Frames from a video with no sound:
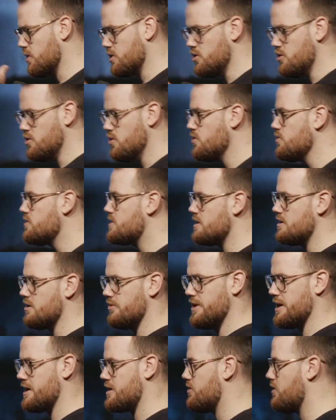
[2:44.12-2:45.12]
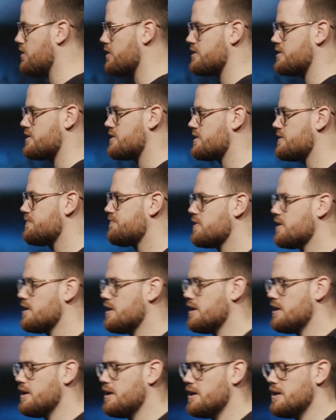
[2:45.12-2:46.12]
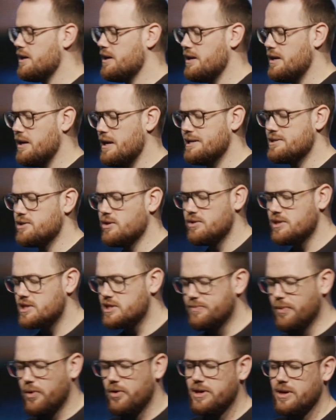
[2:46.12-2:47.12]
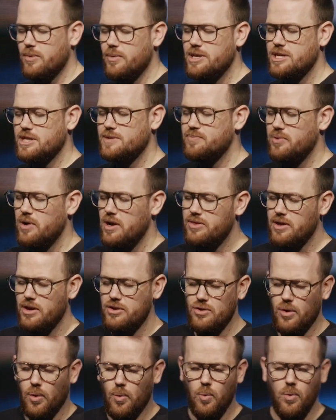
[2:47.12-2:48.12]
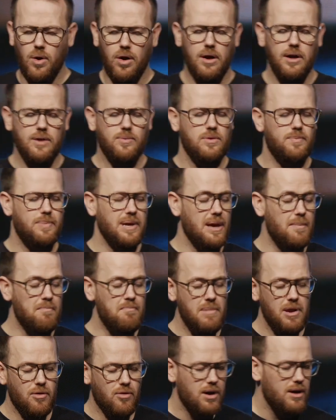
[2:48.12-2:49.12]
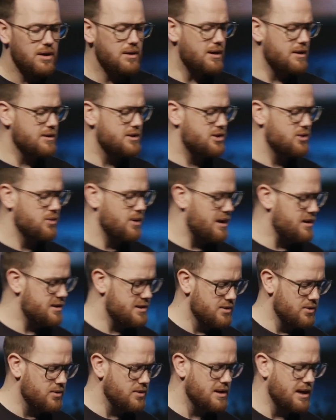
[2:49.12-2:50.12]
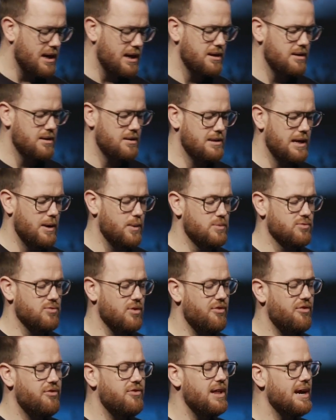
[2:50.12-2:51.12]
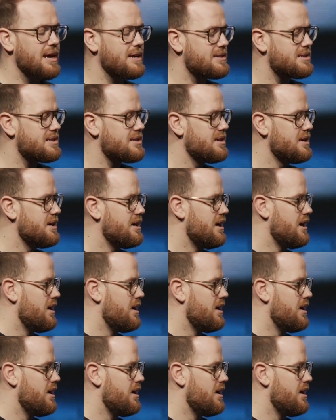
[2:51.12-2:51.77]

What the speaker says: what you did on that cross. And so this morning, we just pray that your word would be a mirror unto us, Lord God, that would reflect